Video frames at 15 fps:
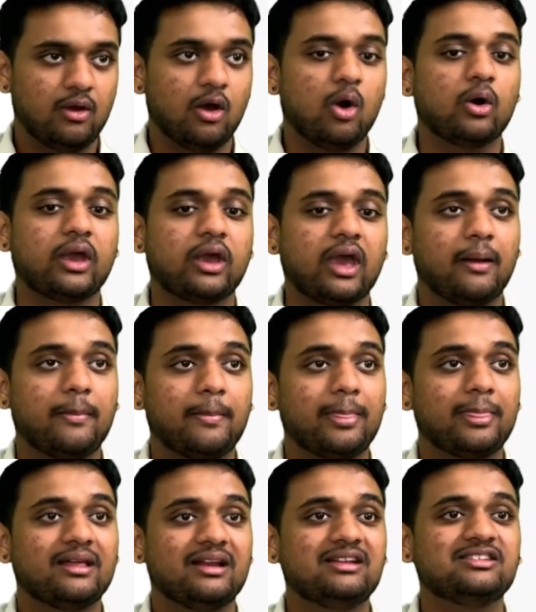Okay,
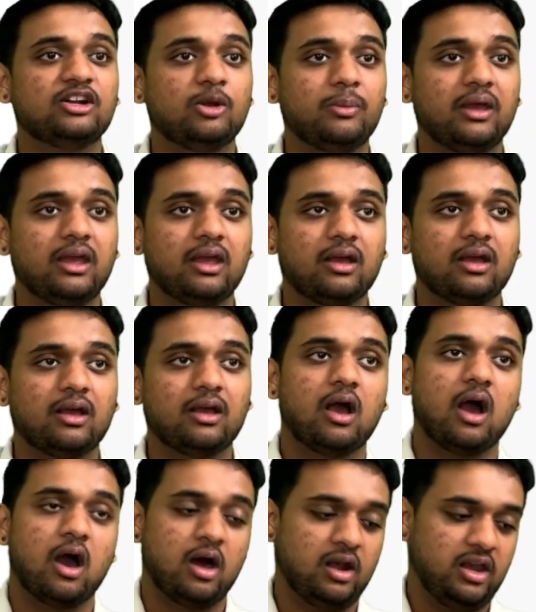listen to me.
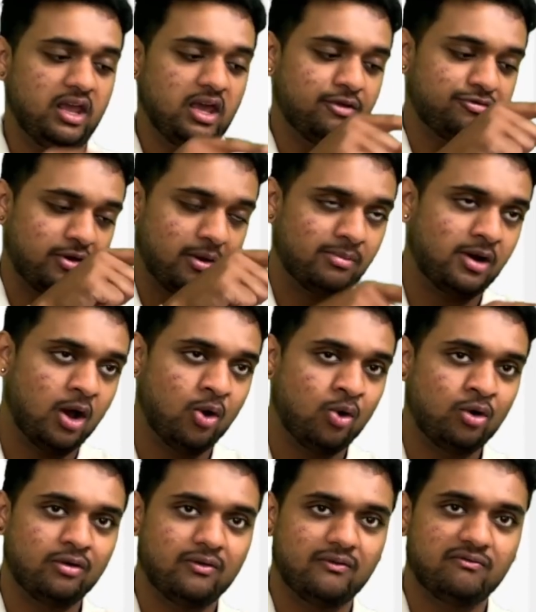Earlier from
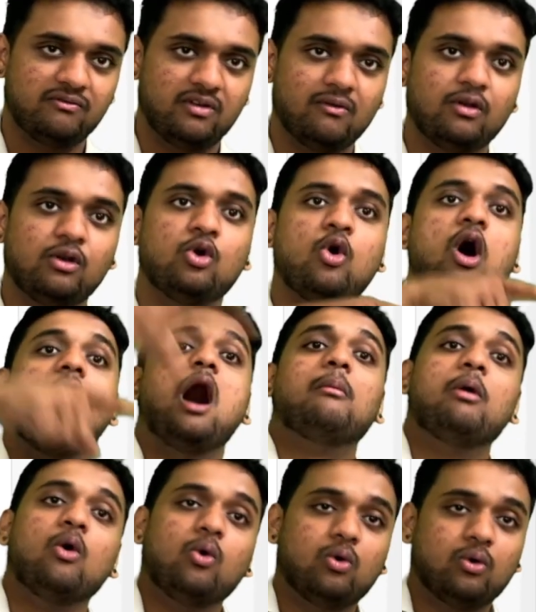down, we will go
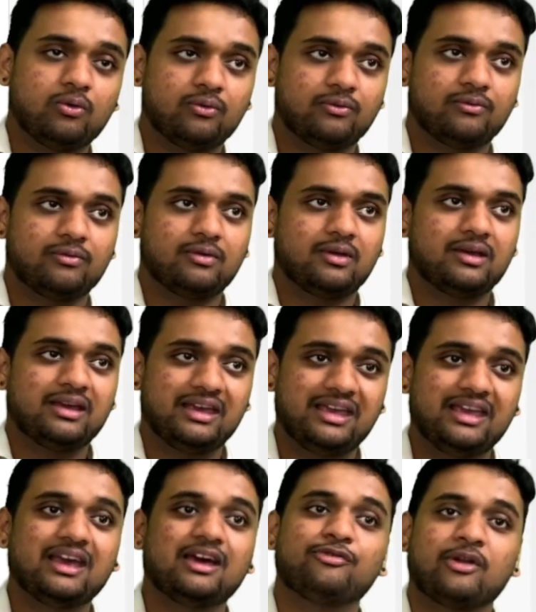above.
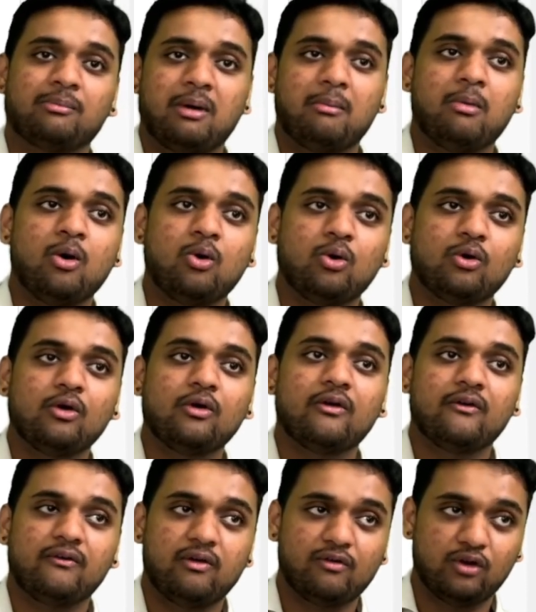Here from above,
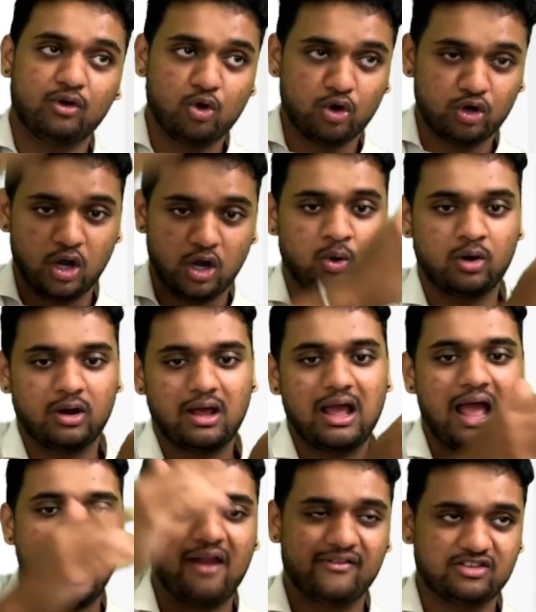we will go down,
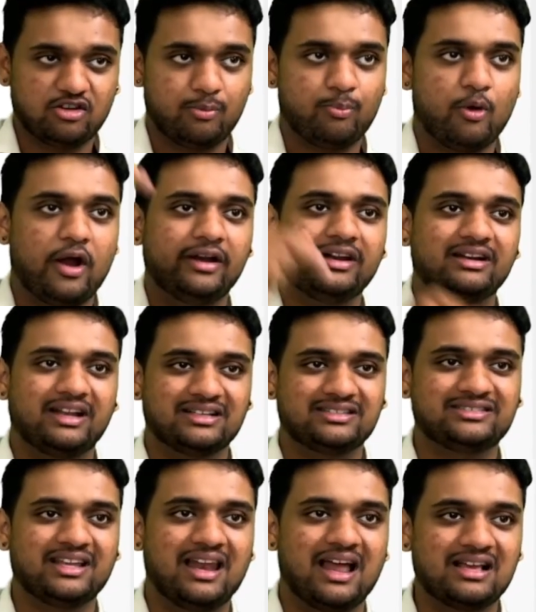and whichever point it touches
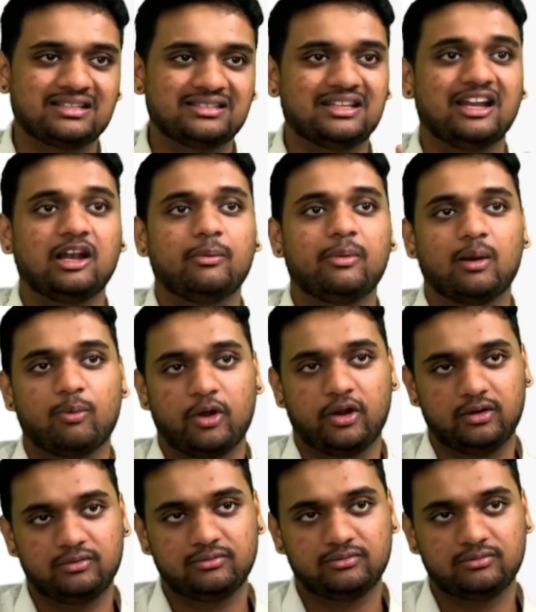the last, that will be our point.